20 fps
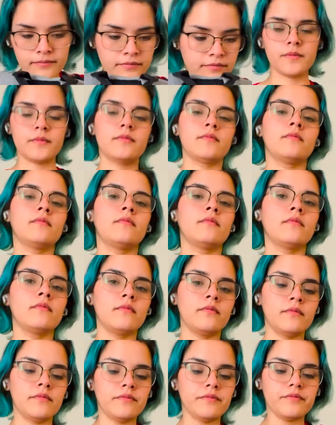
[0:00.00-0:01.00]

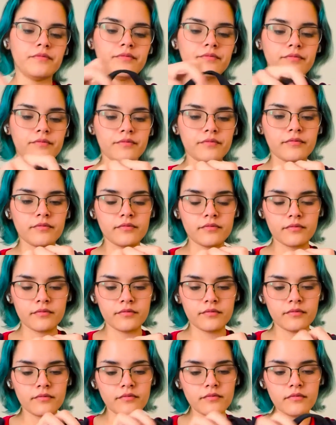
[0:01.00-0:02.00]

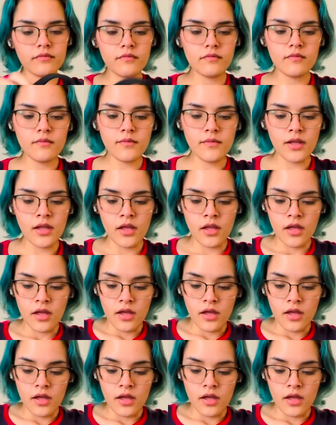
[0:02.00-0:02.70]
[no speech]